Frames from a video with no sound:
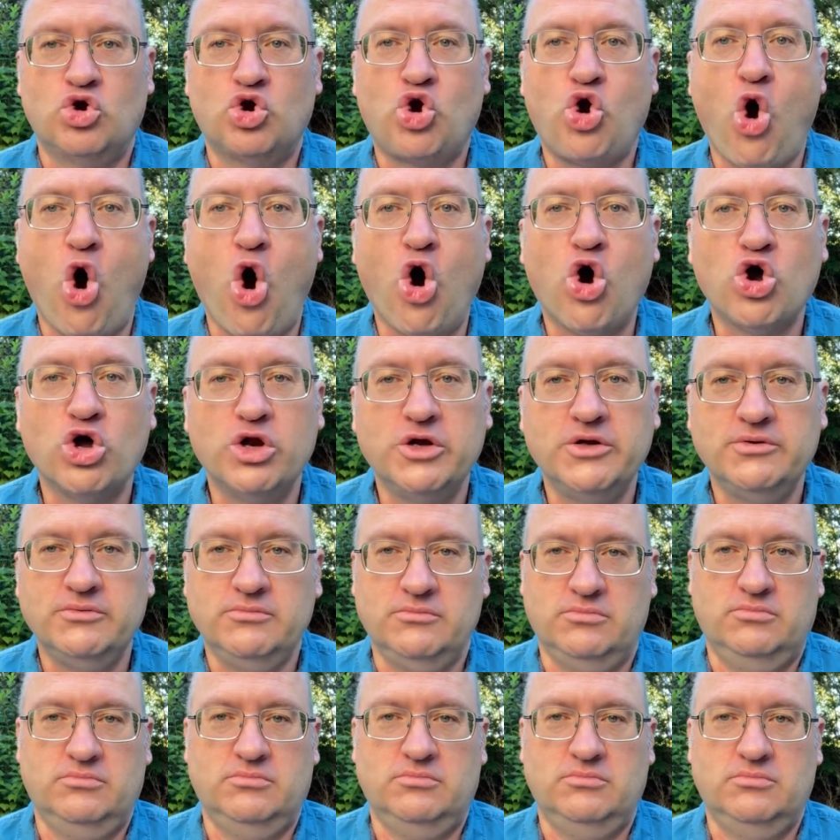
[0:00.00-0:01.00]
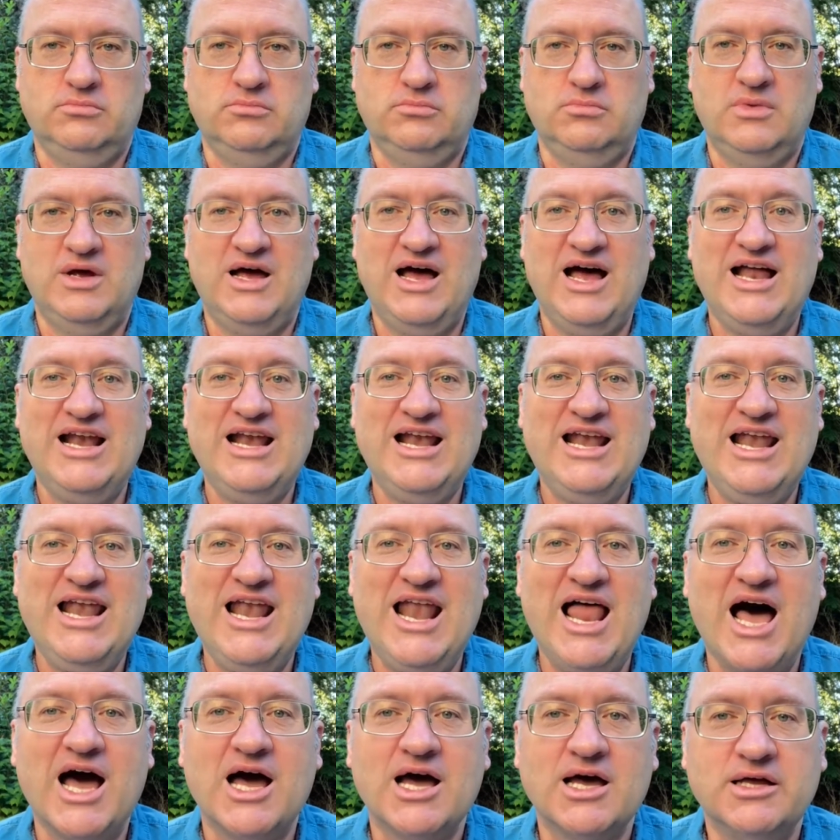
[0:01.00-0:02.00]
Kochen,
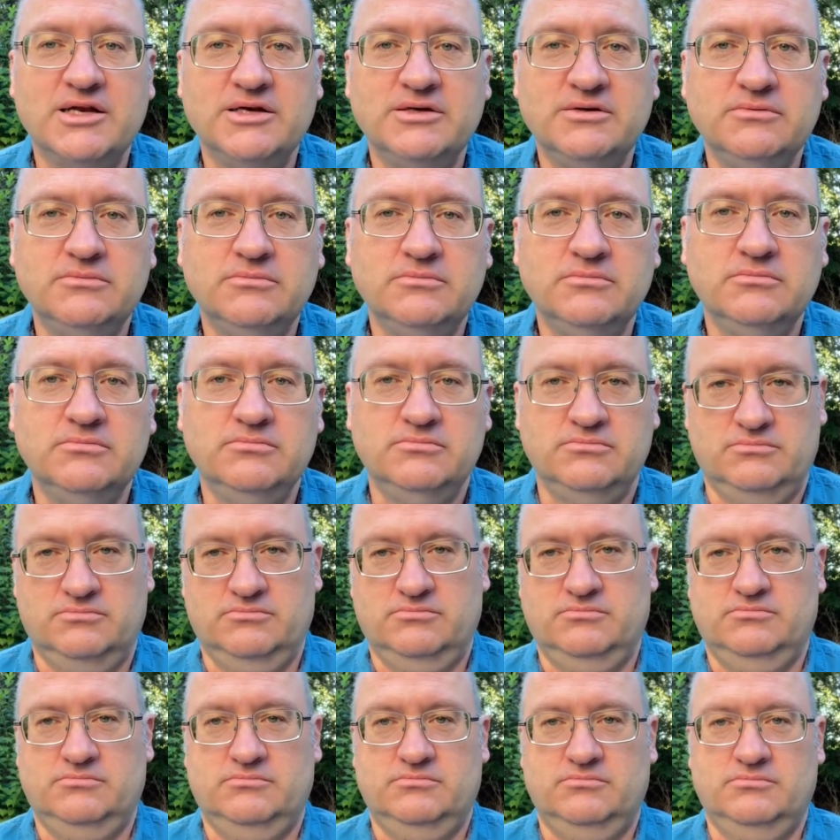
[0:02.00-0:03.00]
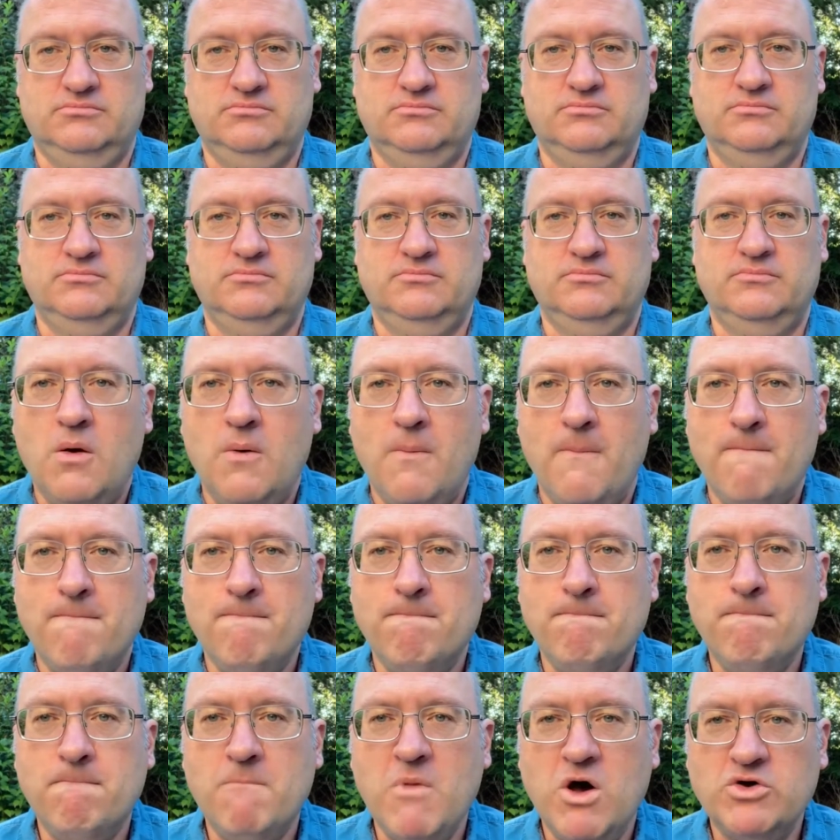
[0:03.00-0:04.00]
Lachen.
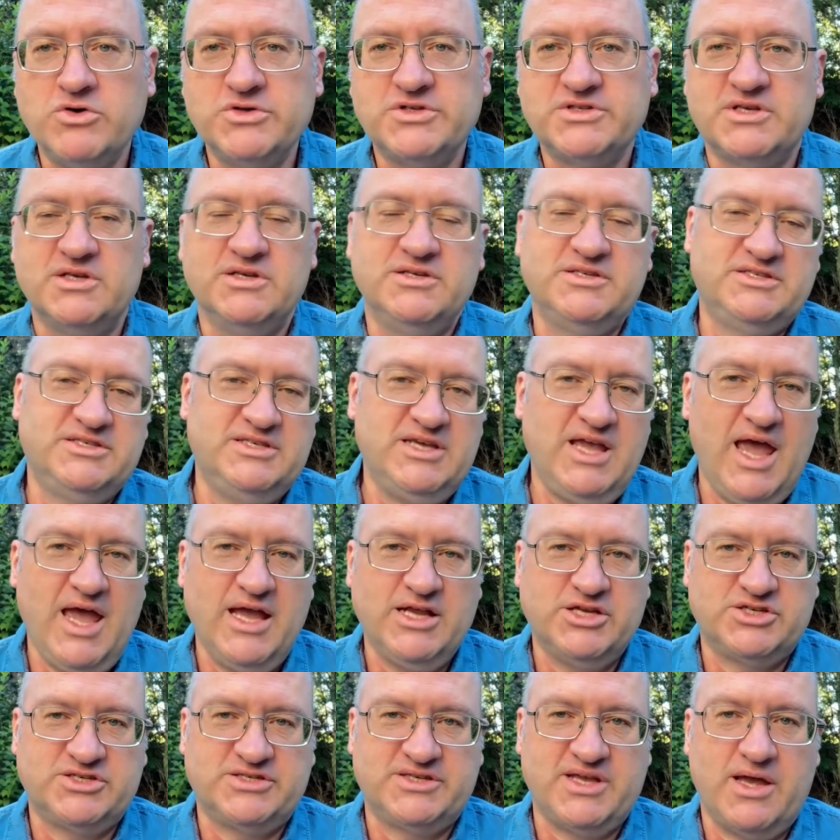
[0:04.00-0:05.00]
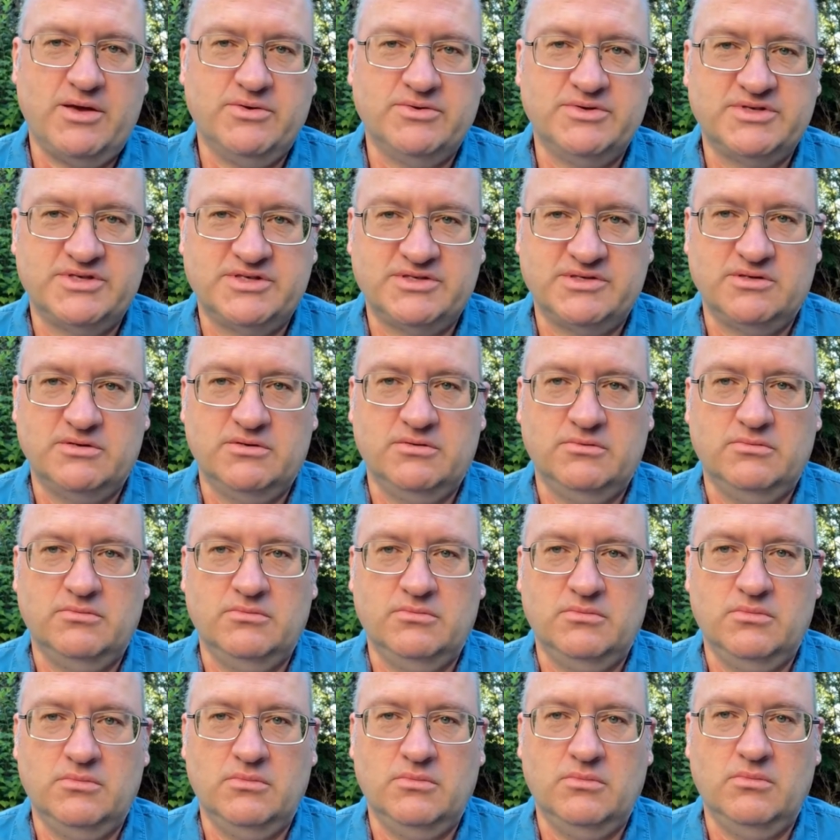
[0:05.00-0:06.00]
Most CH
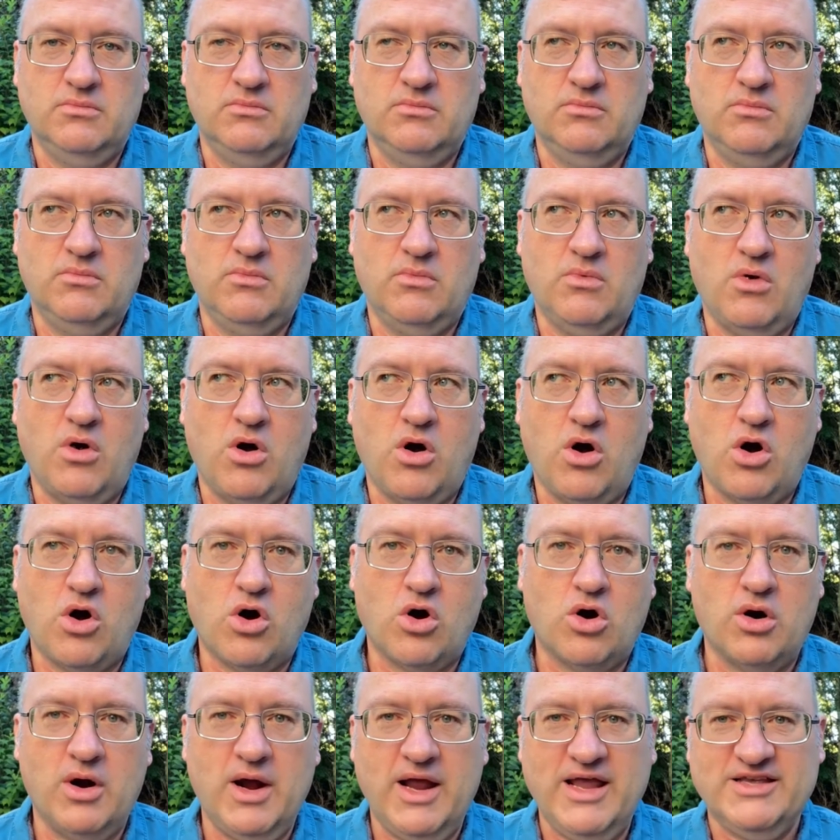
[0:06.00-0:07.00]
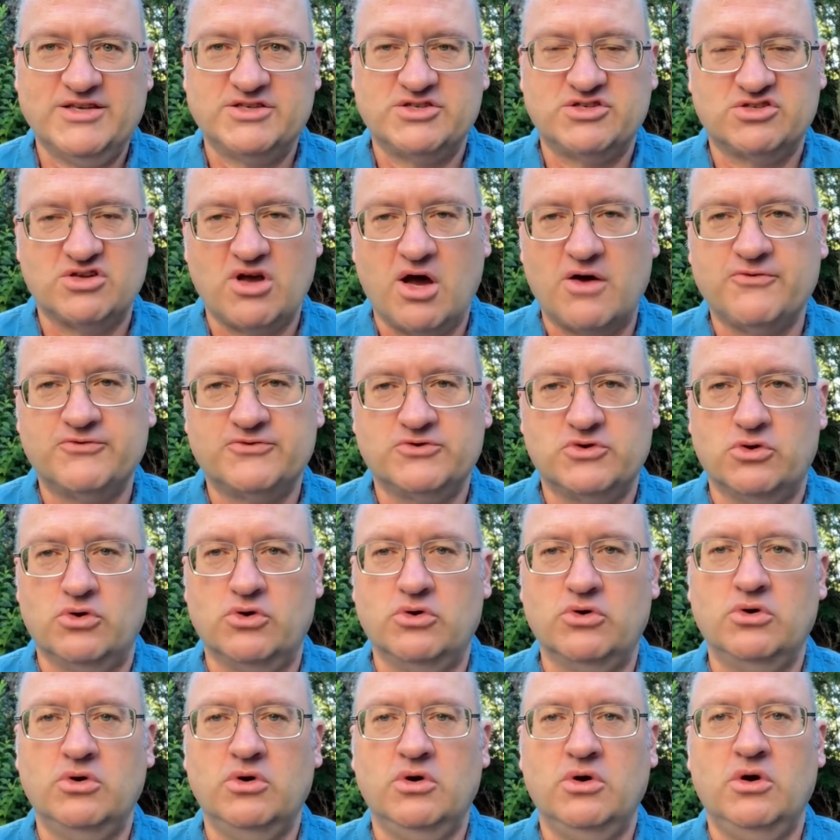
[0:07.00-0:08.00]
sounds are a
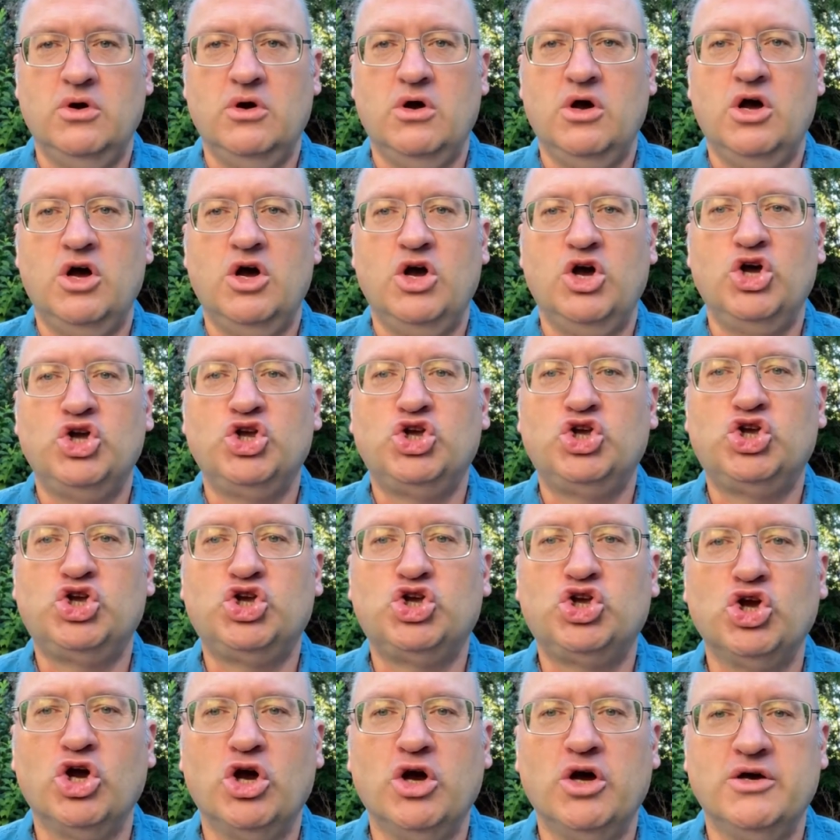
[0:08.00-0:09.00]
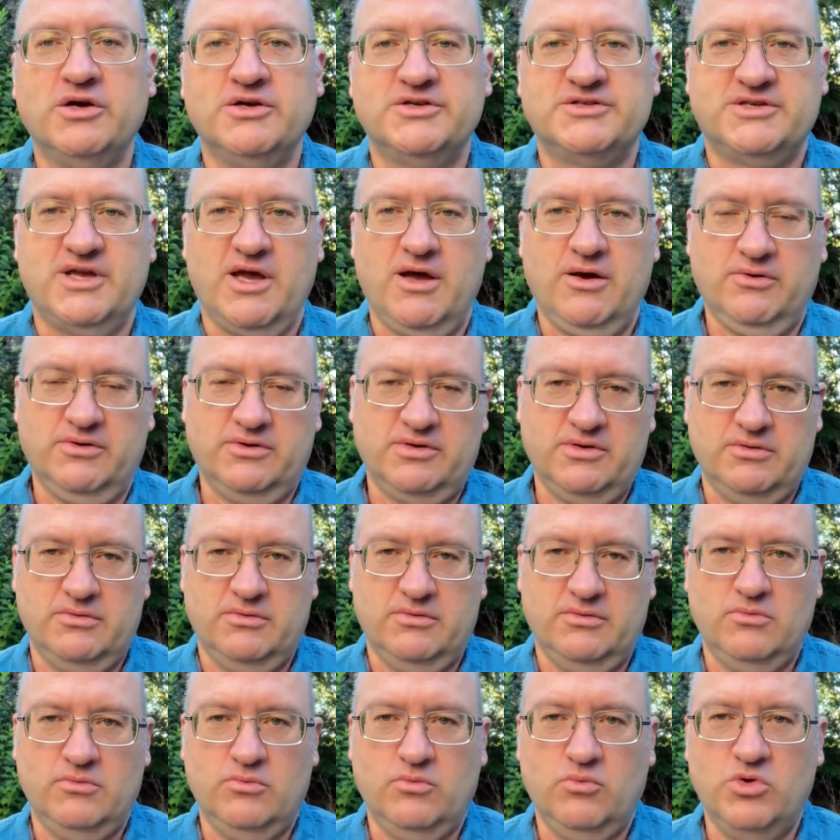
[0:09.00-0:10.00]
softer Sh sound,
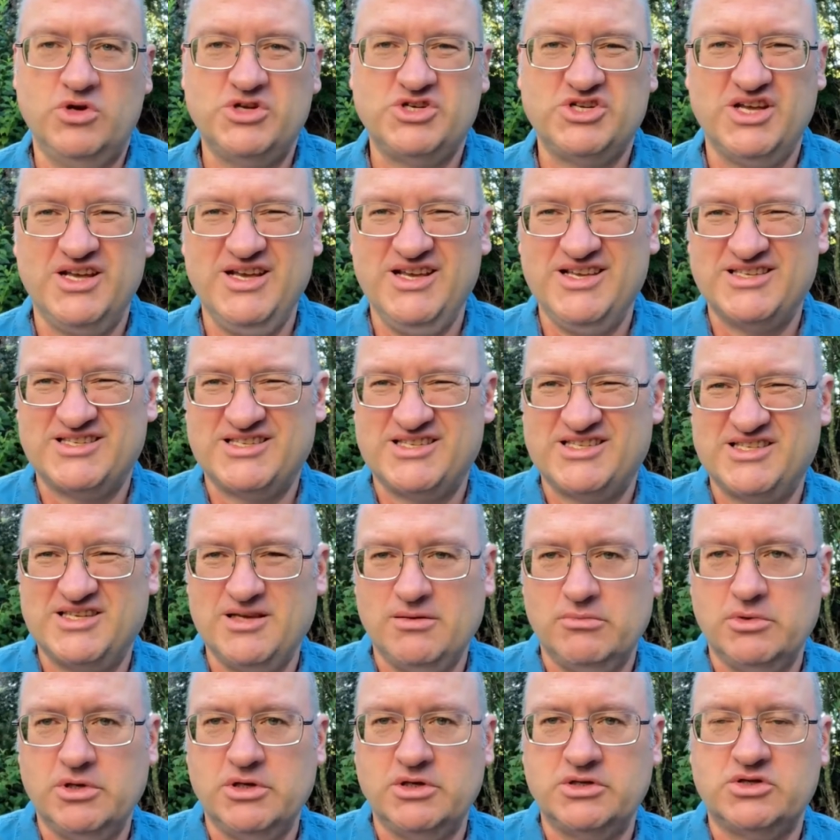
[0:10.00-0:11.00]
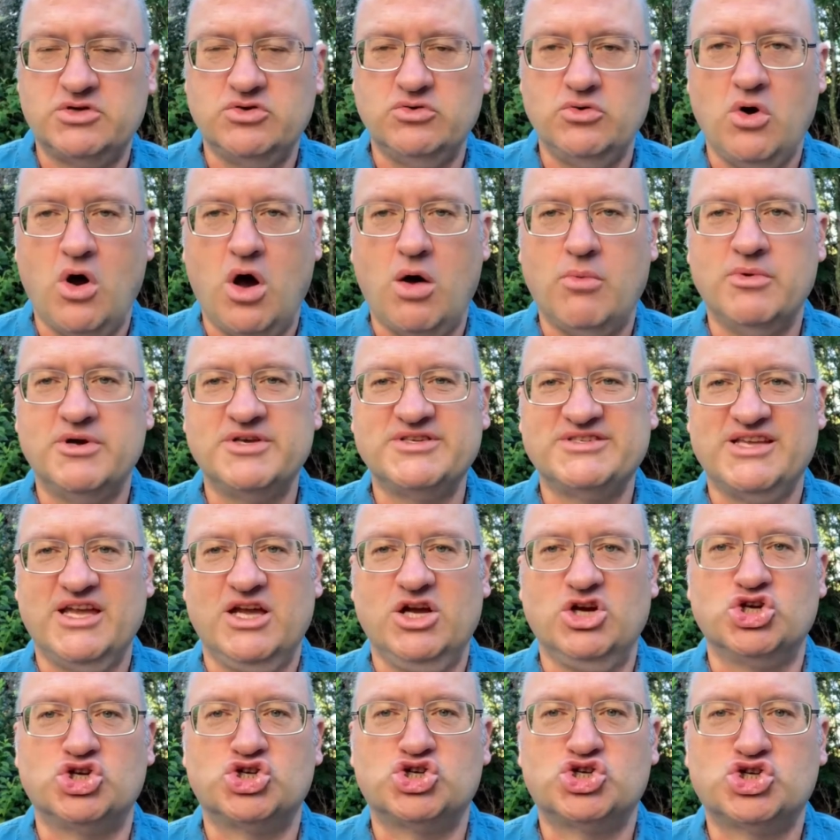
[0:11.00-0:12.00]
which is similar to almost
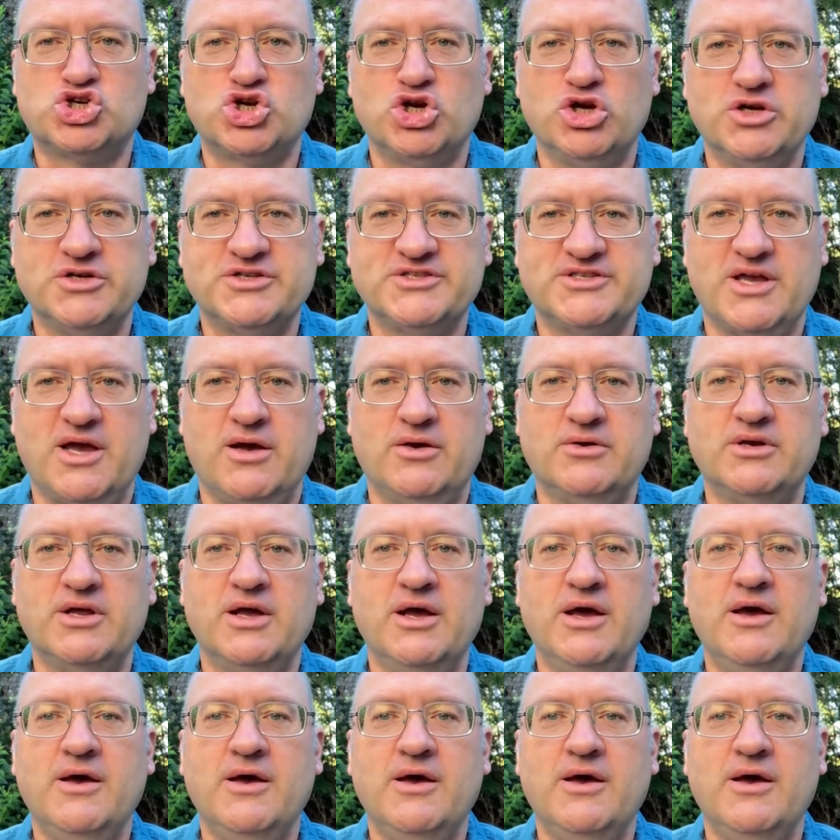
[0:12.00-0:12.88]
a Sh sound.